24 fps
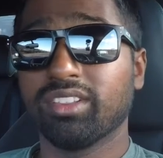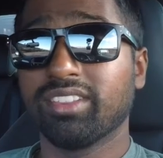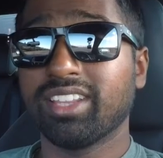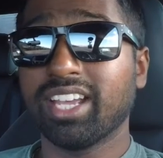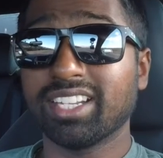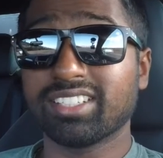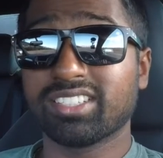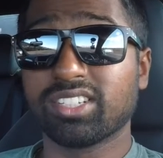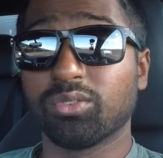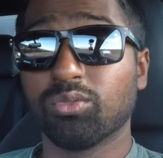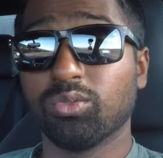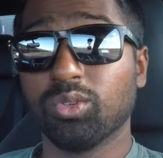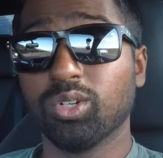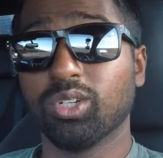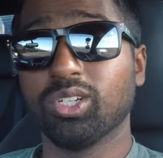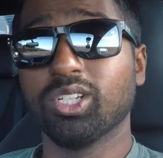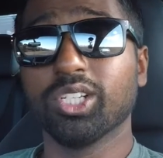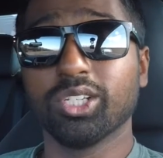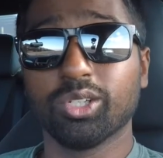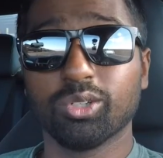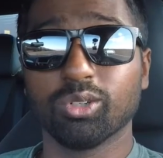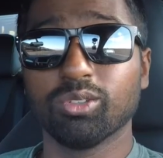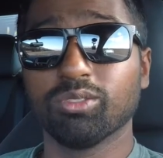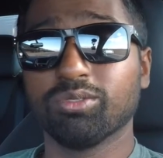that's a
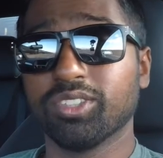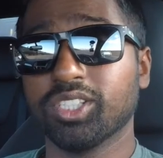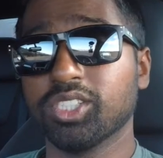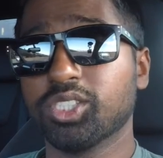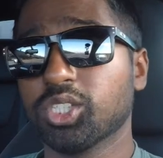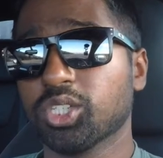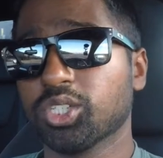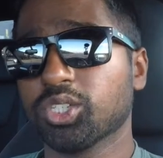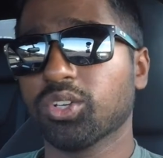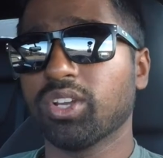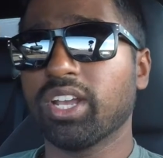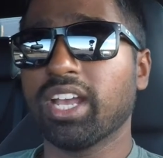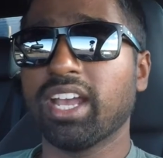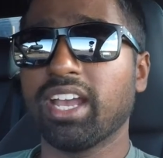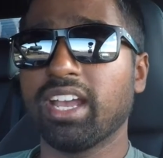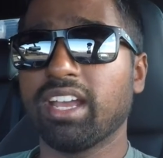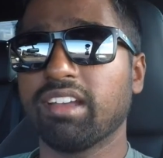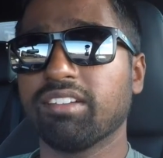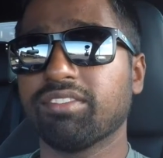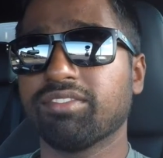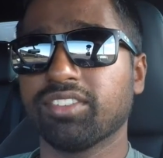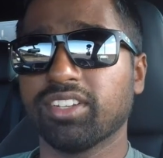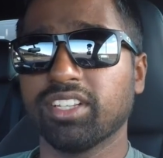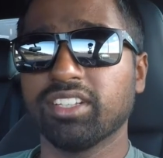really cool feature to
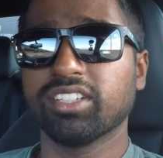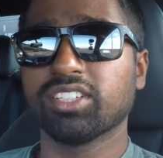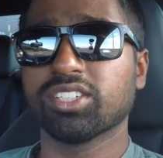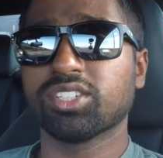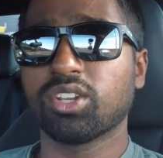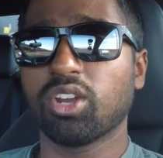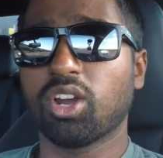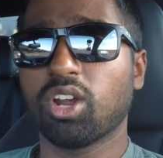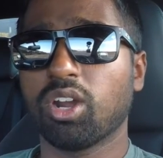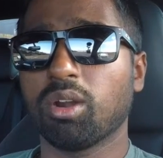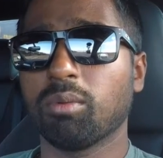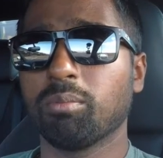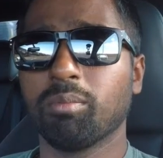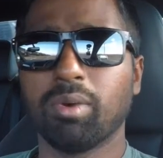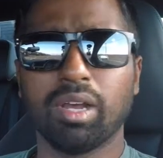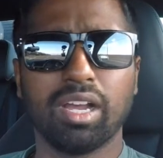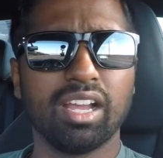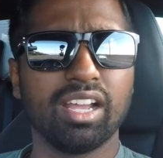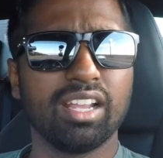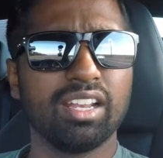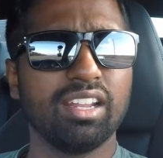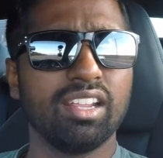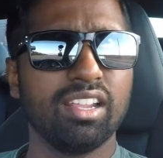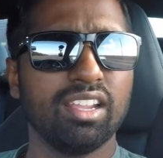have in this car,
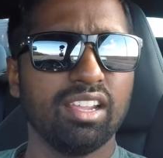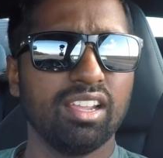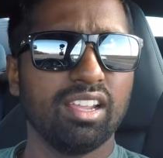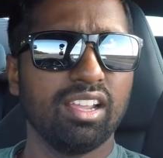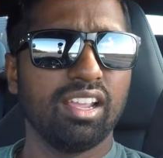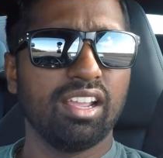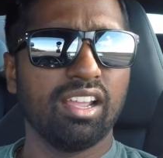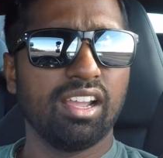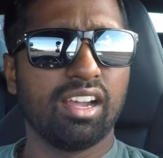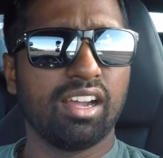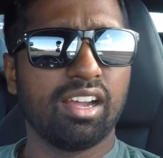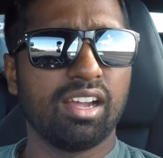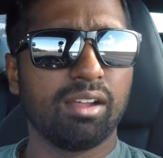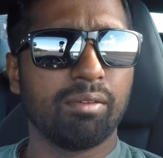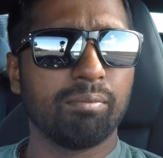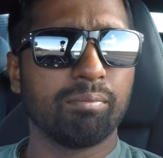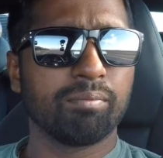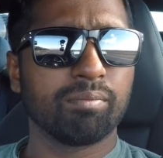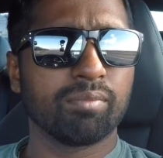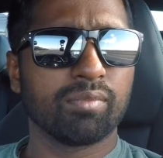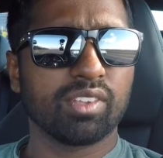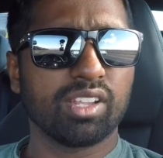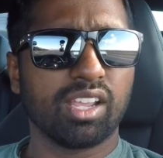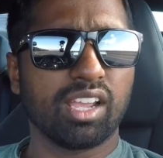but
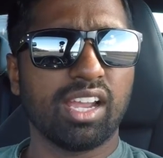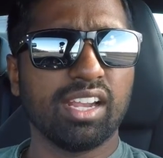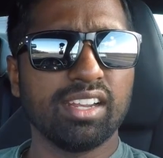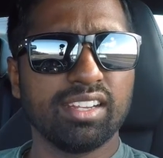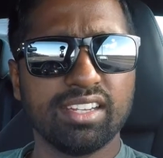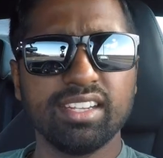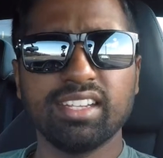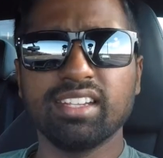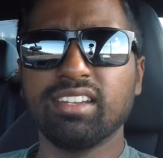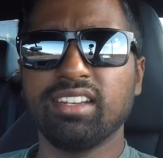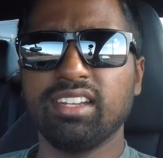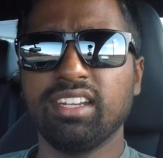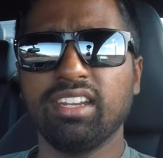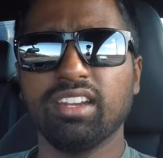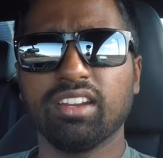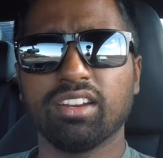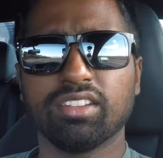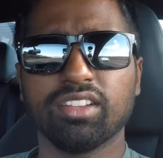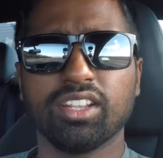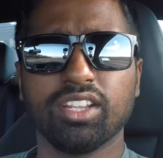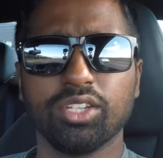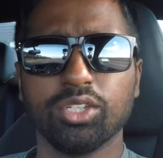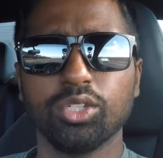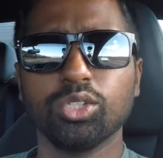I did
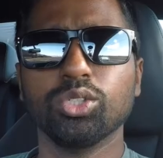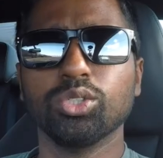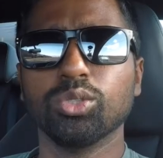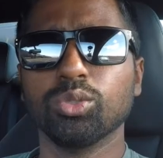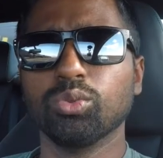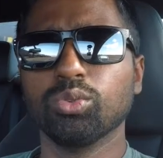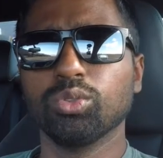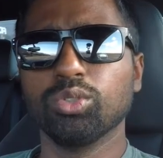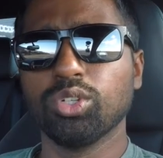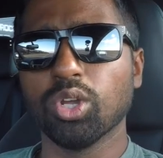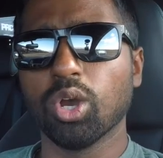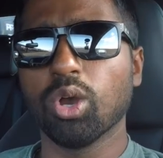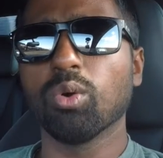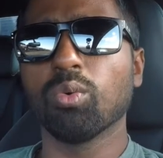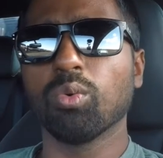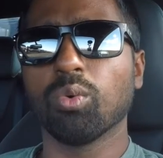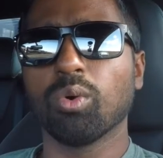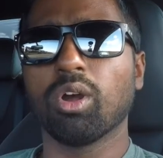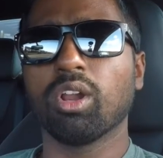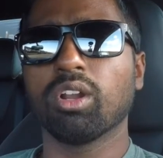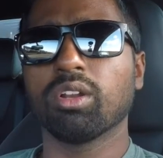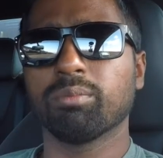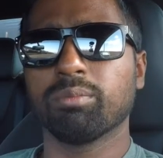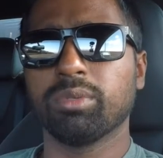hear that you don't
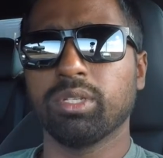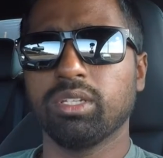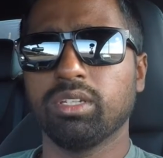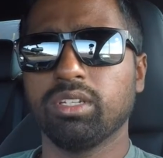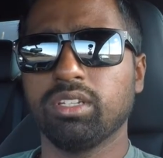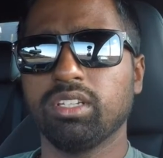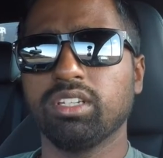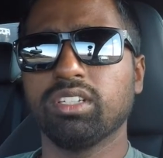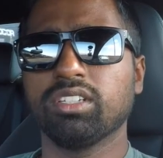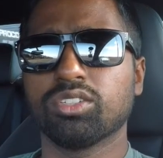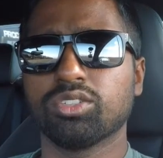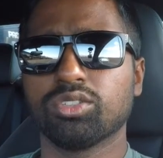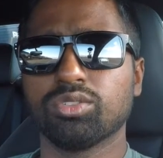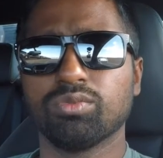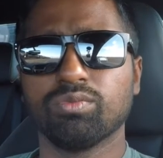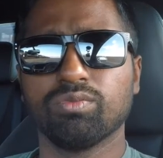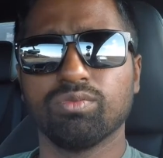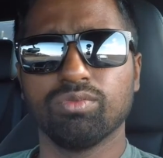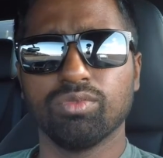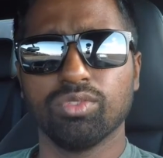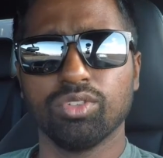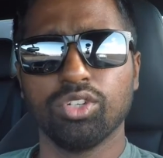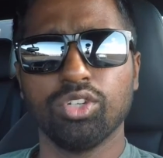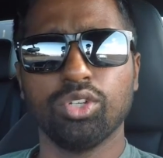want to be
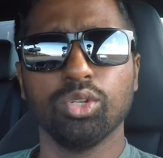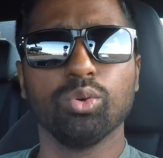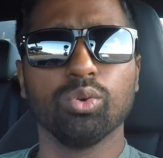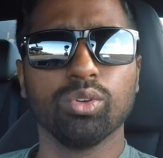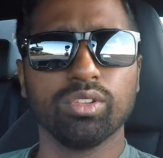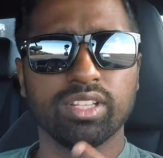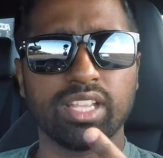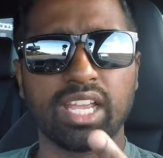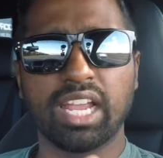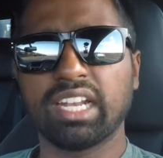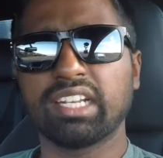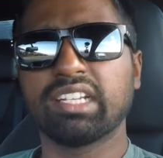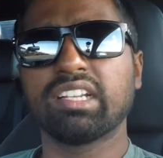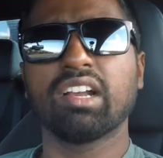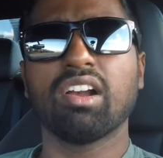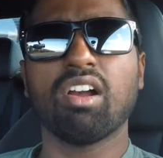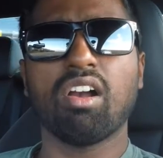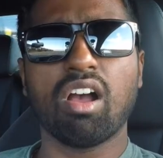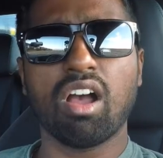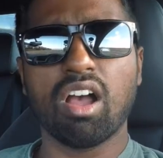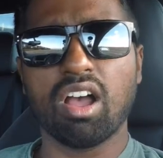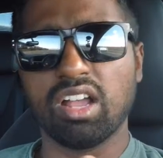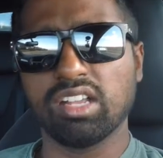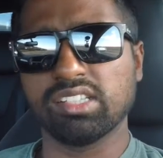doing that
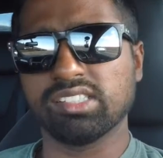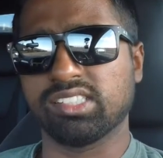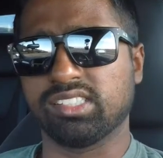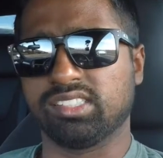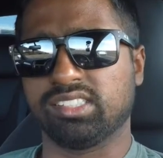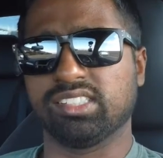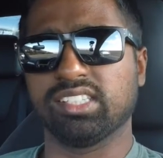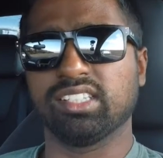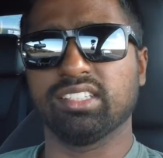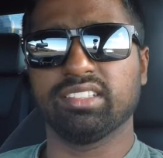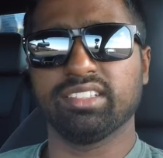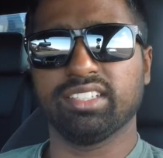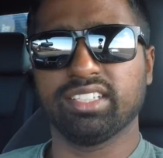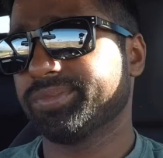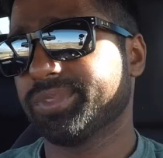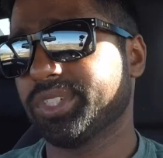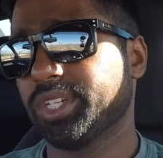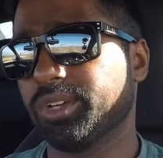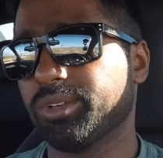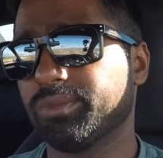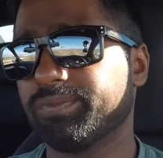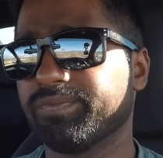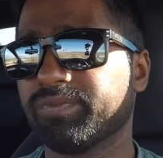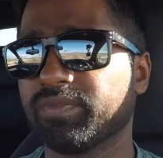constantly.
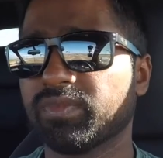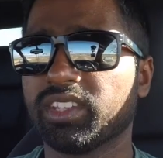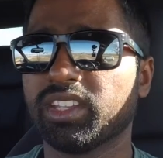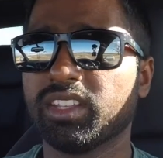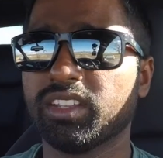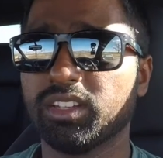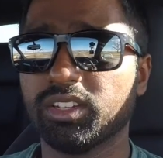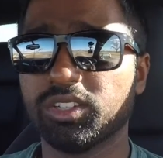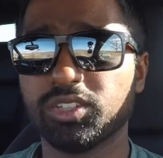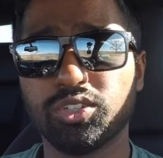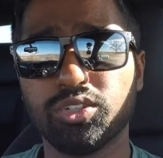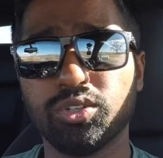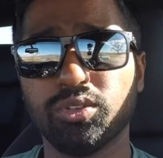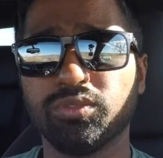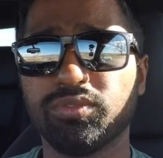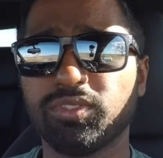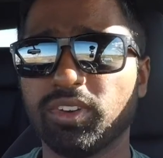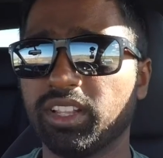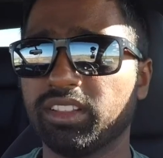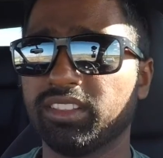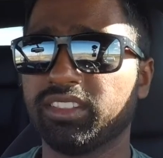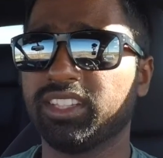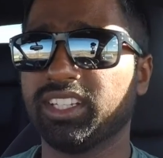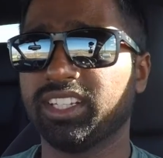So 2
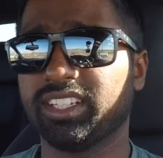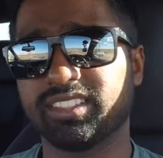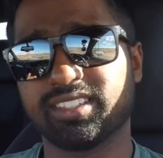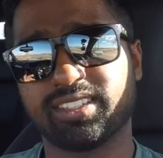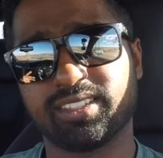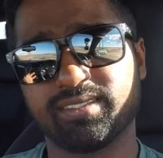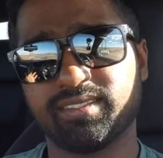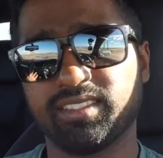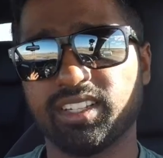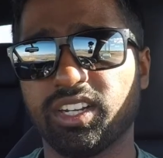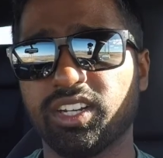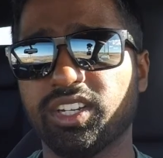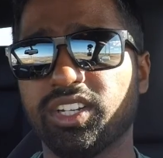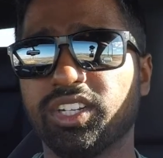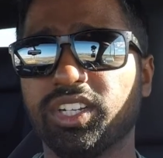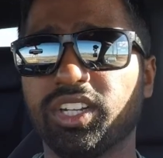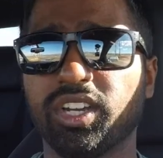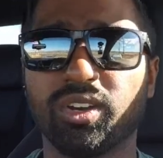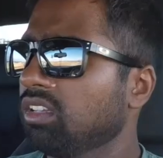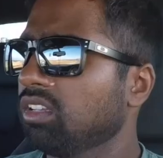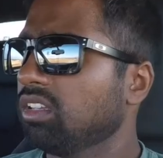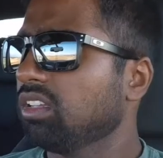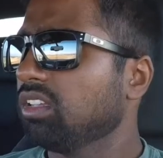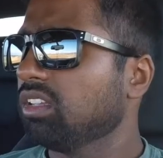fun things. There you go.